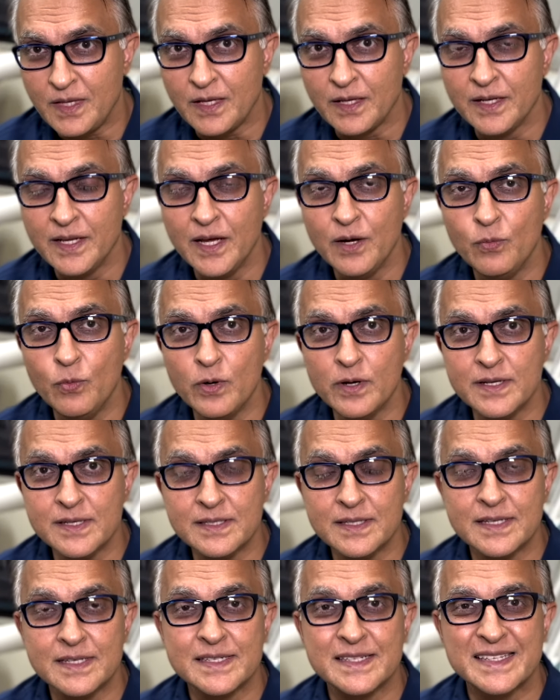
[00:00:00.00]
Now, what is
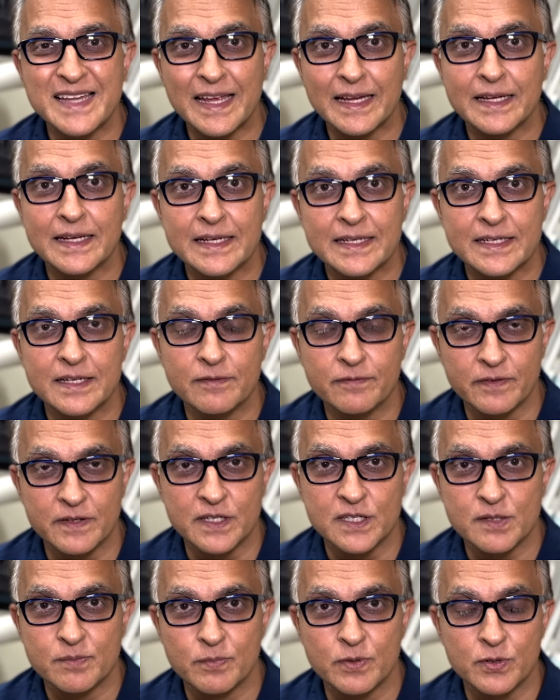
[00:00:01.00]
the second
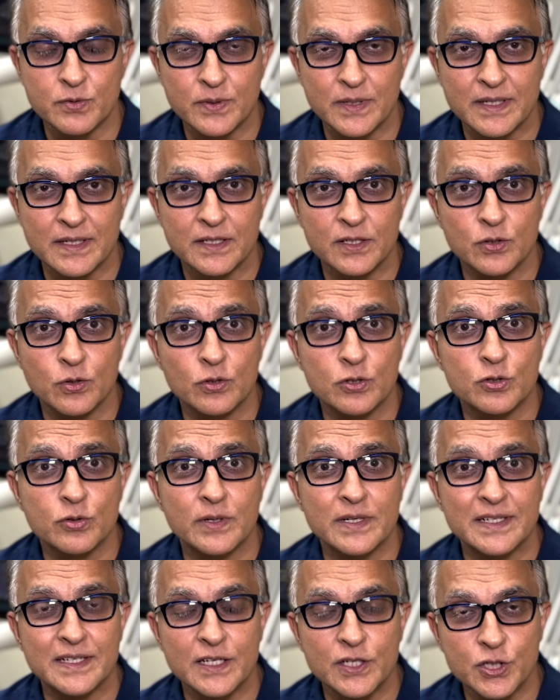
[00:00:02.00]
difference between your
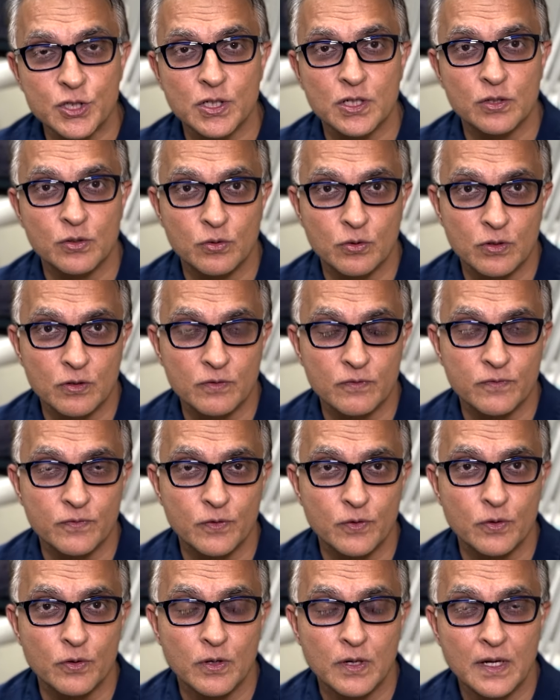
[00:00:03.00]
traditional
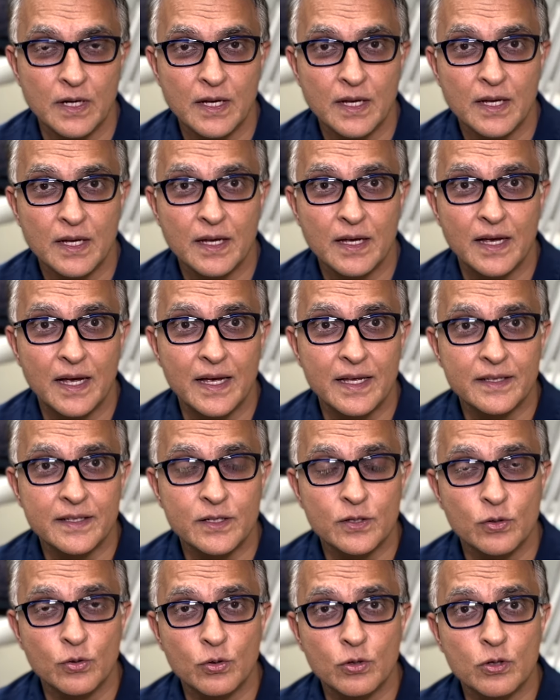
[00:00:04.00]
All-On-4 and
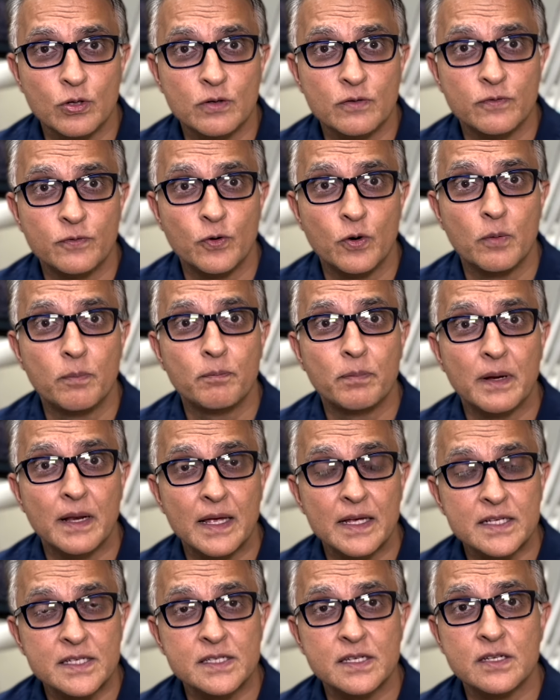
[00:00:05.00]
the All-On-4
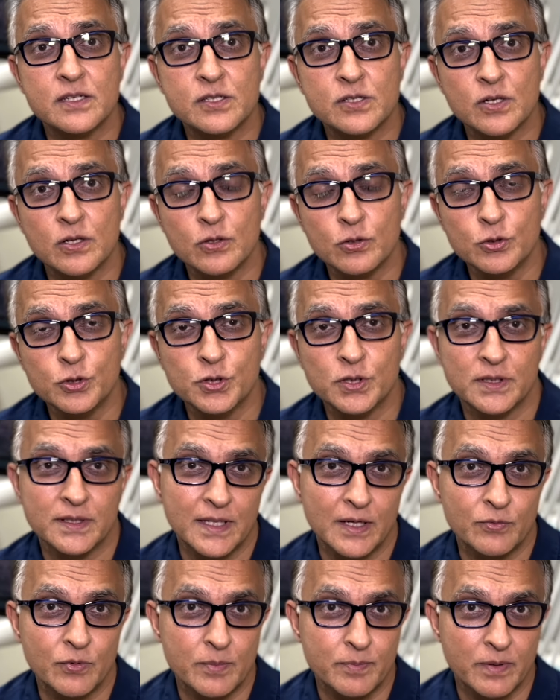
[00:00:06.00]
Plus solution
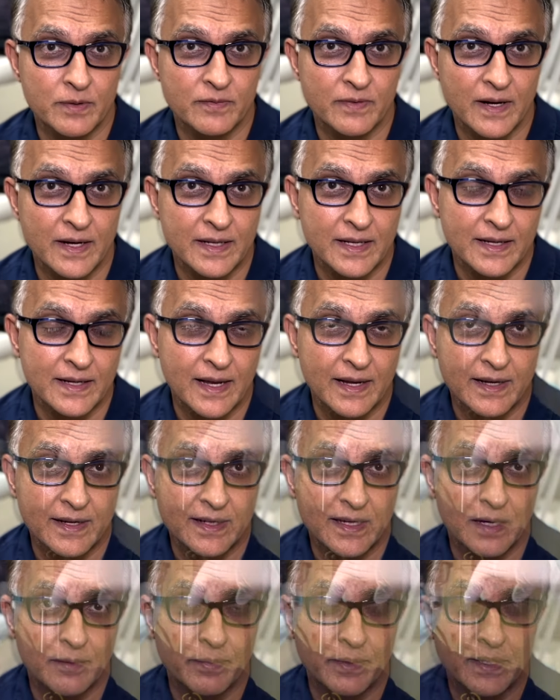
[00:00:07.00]
that we provide at Anacapa